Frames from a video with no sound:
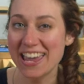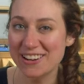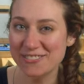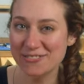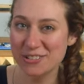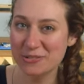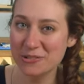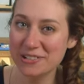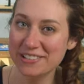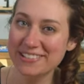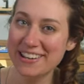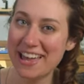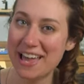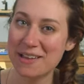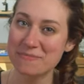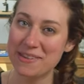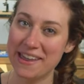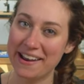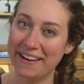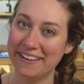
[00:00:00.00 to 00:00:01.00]
Hi everyone,
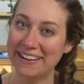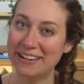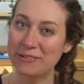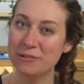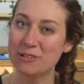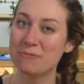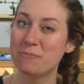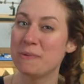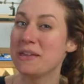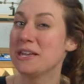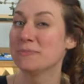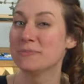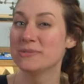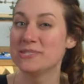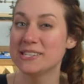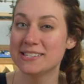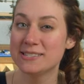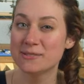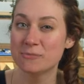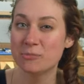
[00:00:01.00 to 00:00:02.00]
I'm Carrie with
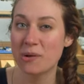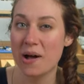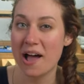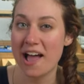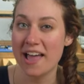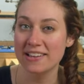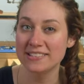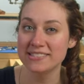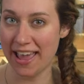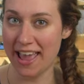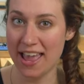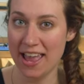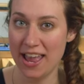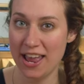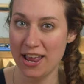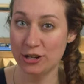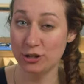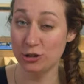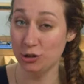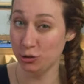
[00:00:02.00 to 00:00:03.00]
PMC Supplies,
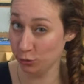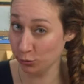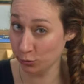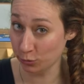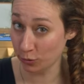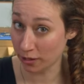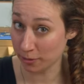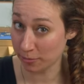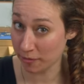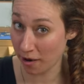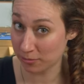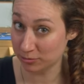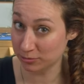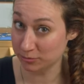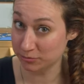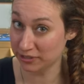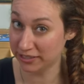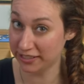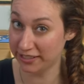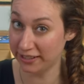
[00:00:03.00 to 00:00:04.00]
and you are
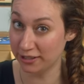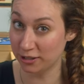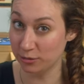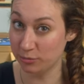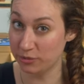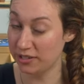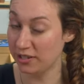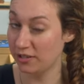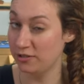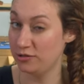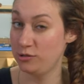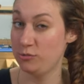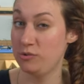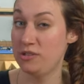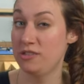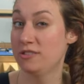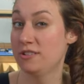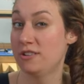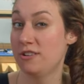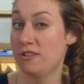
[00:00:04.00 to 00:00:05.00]
probably here because you
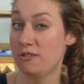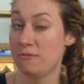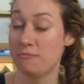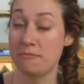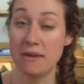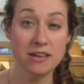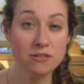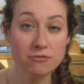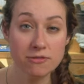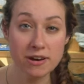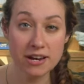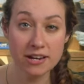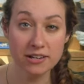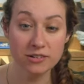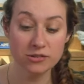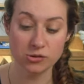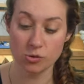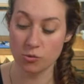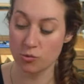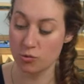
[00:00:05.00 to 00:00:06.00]
either make
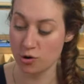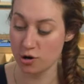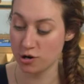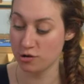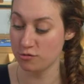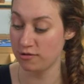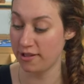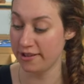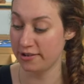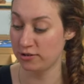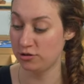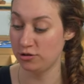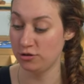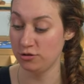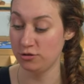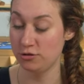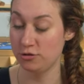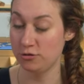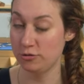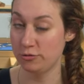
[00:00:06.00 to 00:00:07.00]
rings or you like
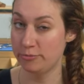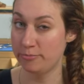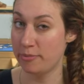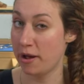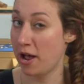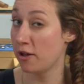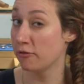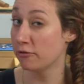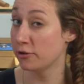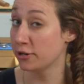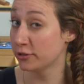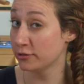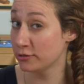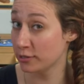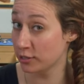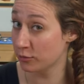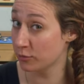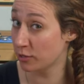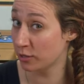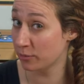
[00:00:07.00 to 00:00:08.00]
to buy rings
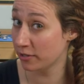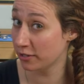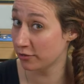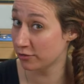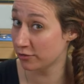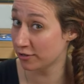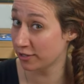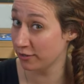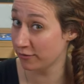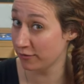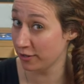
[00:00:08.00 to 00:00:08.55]
and you want to make sure they